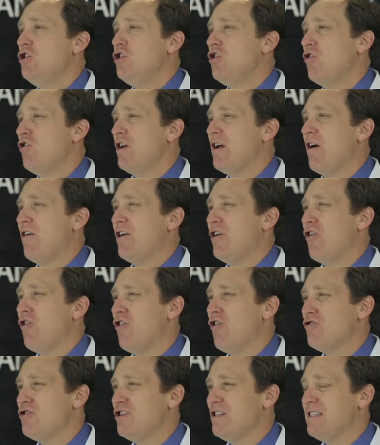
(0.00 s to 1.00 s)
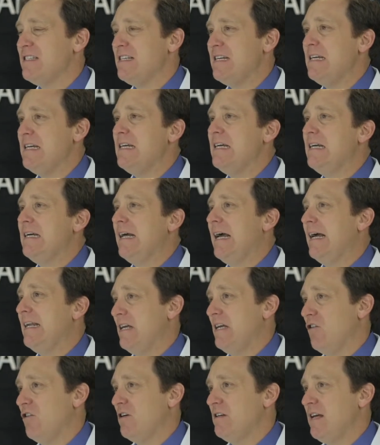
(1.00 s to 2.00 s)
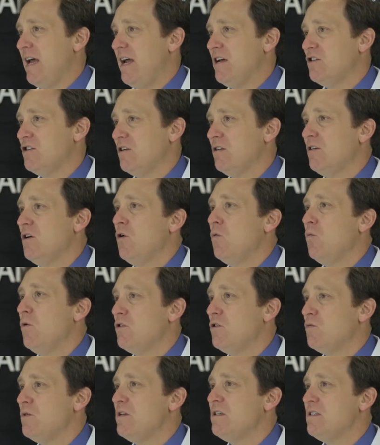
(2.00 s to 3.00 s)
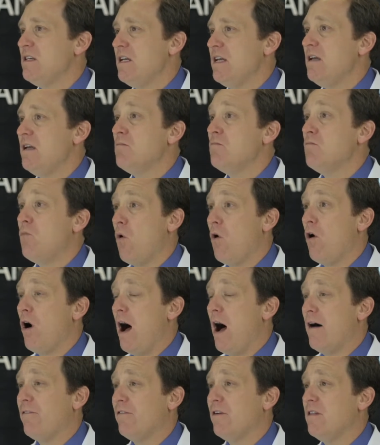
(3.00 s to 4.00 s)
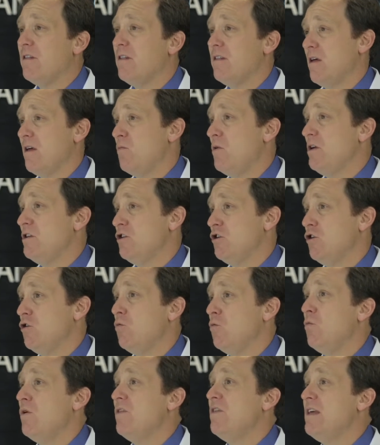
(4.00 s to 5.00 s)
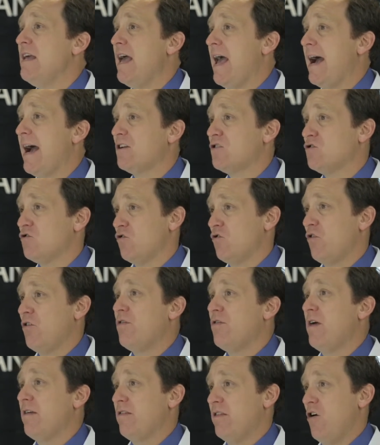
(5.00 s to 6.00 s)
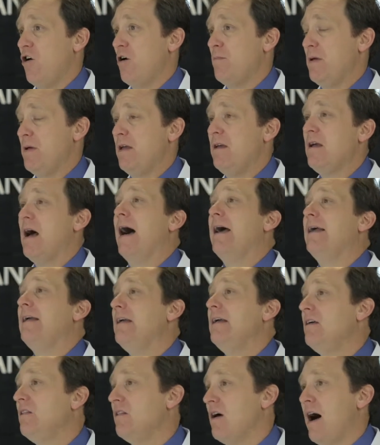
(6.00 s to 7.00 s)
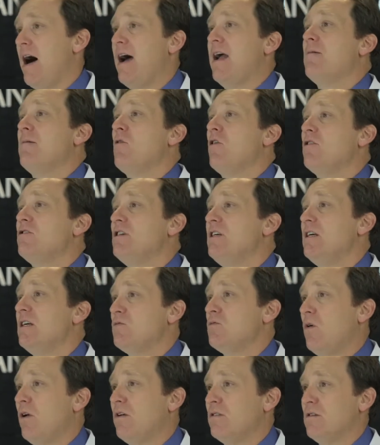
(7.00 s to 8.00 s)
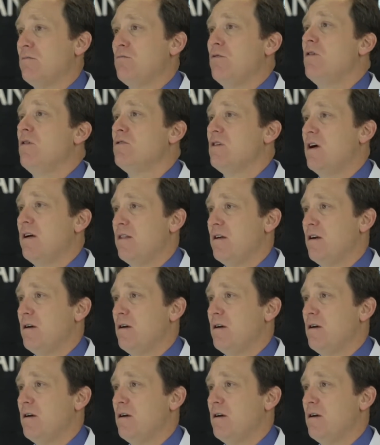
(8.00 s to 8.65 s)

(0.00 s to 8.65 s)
urinary urgency and irritation, which we see more often than we do with the external therapy, i.e. the IMRT as well as the proton